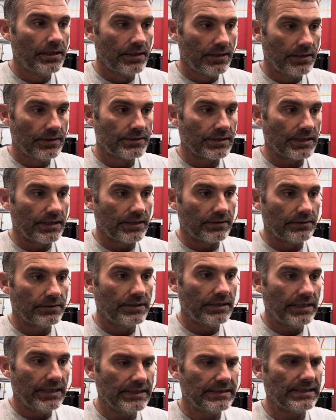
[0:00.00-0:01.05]
So
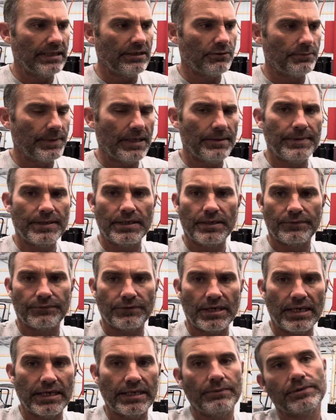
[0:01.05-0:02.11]
he said they would probably be done
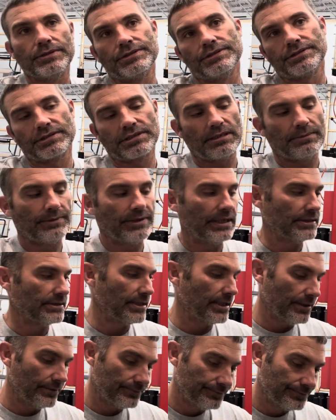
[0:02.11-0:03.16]
Friday, which is a couple days
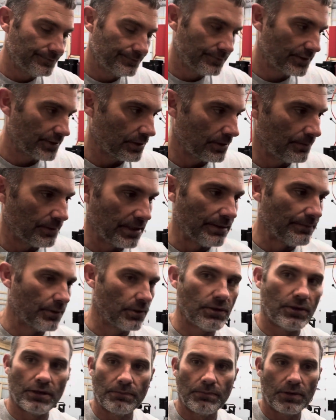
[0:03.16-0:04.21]
ago. So I'm gonna give him a
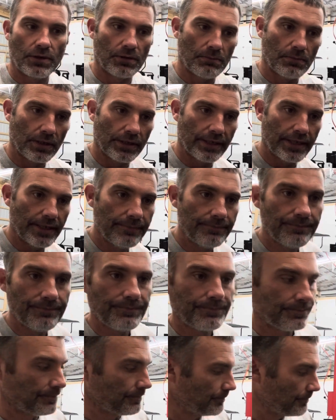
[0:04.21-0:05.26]
call tomorrow on Monday.
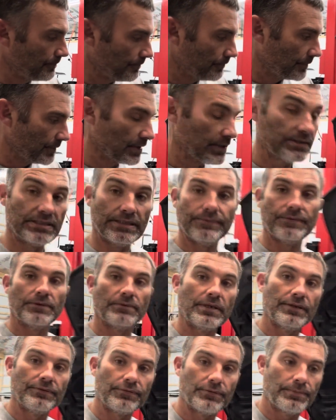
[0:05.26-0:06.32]
See if they're
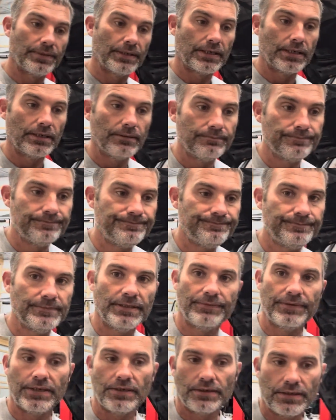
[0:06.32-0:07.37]
ready for pickup. If
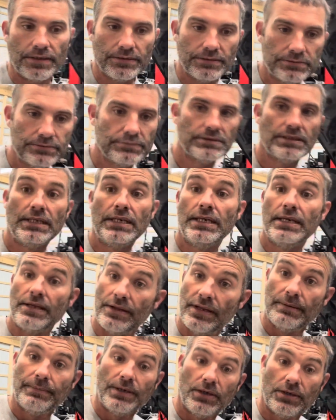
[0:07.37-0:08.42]
they are,
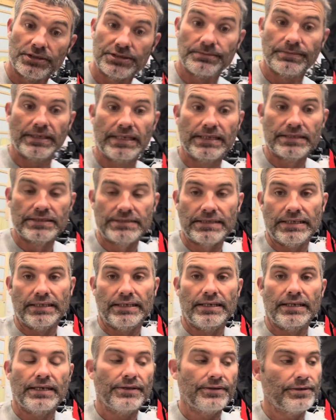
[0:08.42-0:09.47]
that'd be awesome. I can get this thing
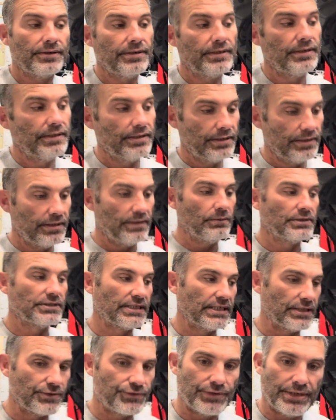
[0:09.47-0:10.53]
together. And once I
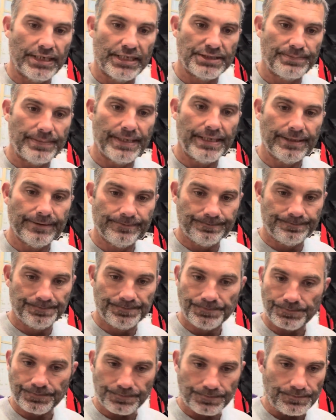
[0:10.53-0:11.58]
get trans back,
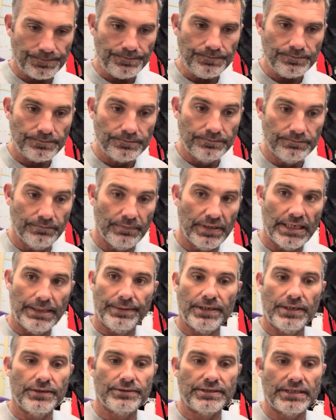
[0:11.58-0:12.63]
maybe
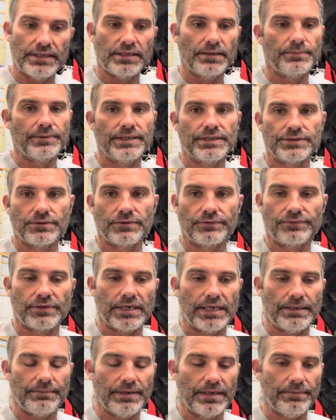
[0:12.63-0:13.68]
go take a couple hits on it
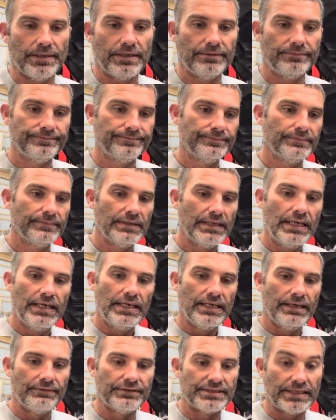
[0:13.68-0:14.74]
Friday, maybe,
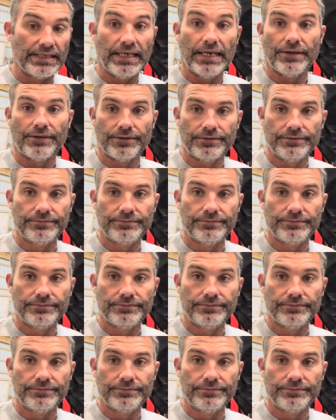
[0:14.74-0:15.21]
if it's together.